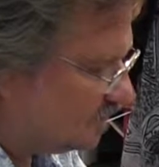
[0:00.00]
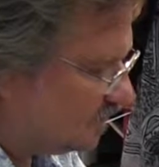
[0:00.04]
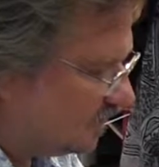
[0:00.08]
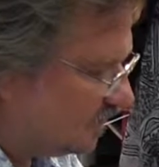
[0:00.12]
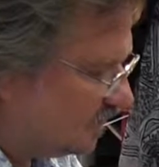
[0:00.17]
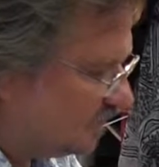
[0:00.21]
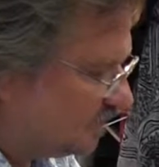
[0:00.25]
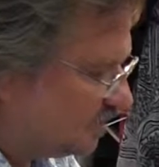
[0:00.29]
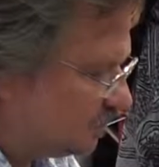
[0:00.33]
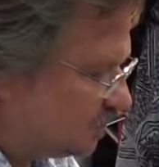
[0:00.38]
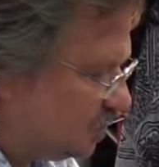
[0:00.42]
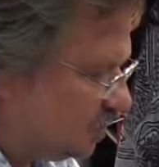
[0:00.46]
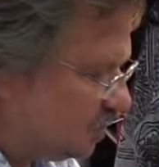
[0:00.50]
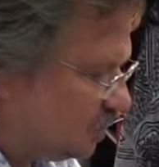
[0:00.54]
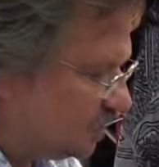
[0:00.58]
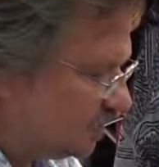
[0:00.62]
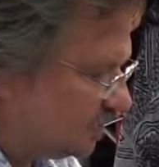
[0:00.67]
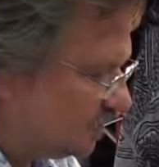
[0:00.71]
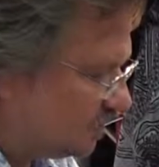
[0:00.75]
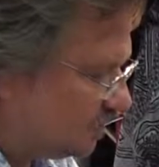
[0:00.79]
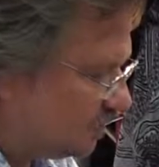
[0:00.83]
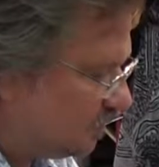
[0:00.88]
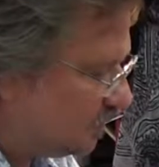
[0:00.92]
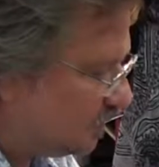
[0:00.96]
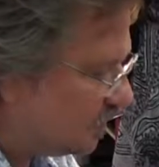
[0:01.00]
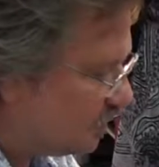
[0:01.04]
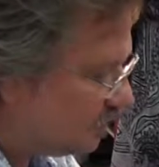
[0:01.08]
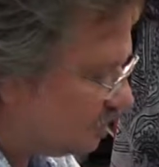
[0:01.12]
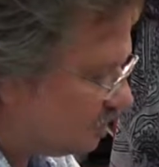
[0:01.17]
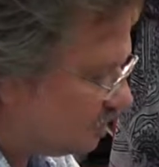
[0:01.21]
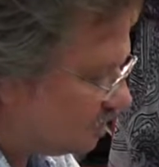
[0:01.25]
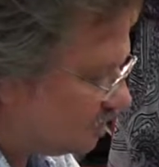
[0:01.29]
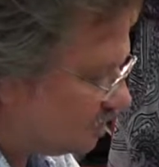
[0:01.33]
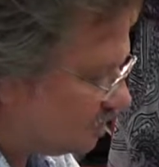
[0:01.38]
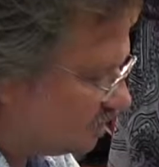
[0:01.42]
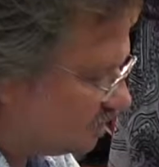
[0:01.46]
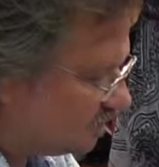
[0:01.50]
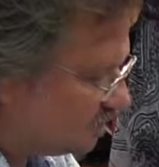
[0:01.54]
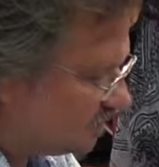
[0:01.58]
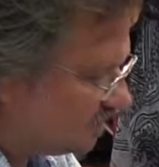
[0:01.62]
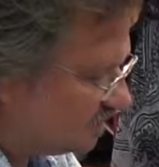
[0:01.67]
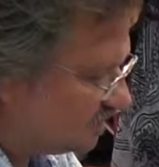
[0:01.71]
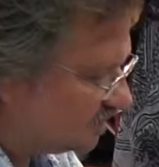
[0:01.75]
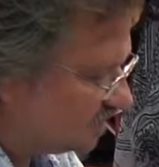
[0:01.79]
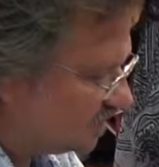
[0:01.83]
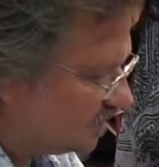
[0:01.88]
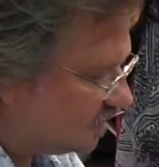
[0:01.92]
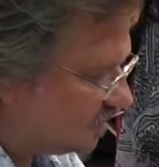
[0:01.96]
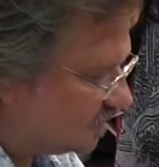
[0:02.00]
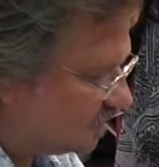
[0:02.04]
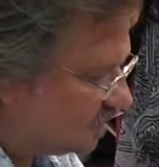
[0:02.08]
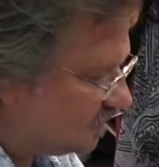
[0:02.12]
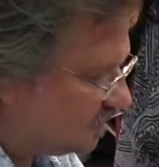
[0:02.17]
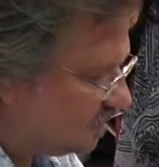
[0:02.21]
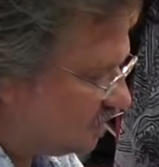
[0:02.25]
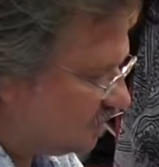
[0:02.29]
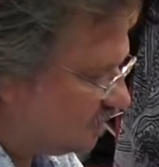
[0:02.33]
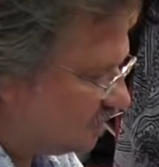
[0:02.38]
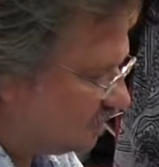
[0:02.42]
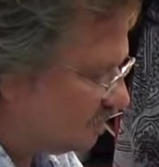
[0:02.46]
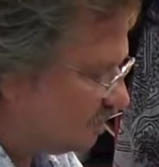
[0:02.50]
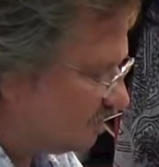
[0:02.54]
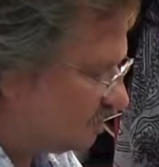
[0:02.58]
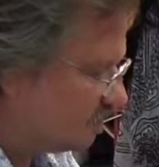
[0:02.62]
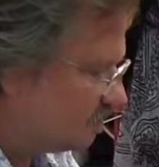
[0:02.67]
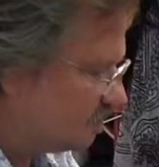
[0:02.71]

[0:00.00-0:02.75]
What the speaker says: Let's pull them through, let's get it going.